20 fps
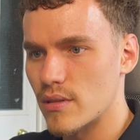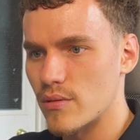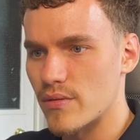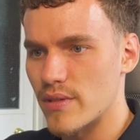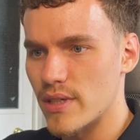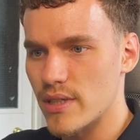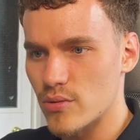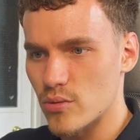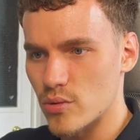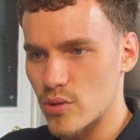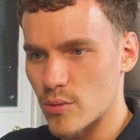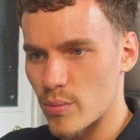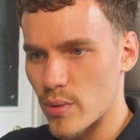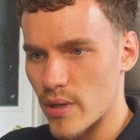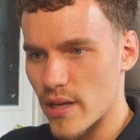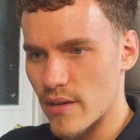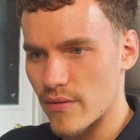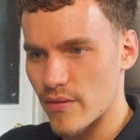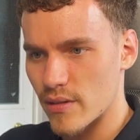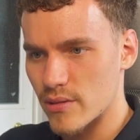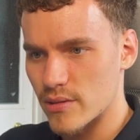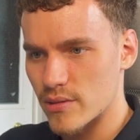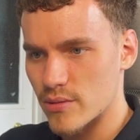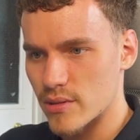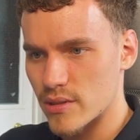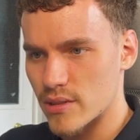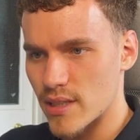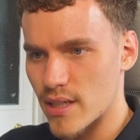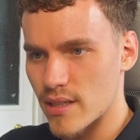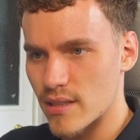With these all split, if I was to
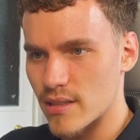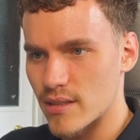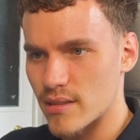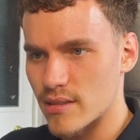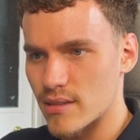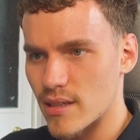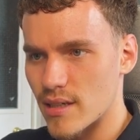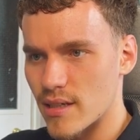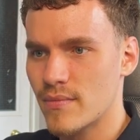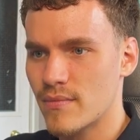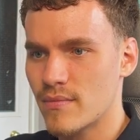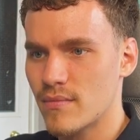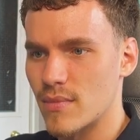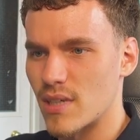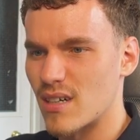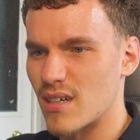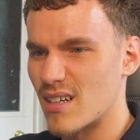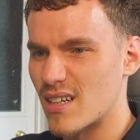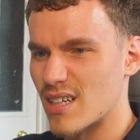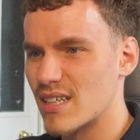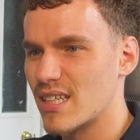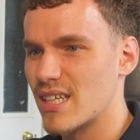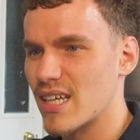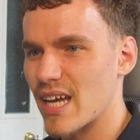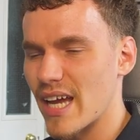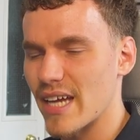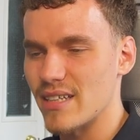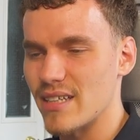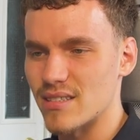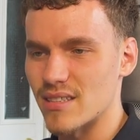extend this now. Oh,
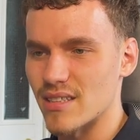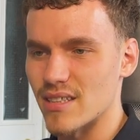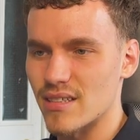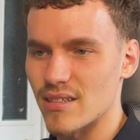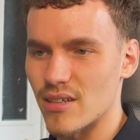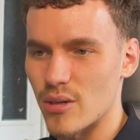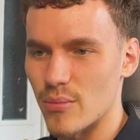hate it. Go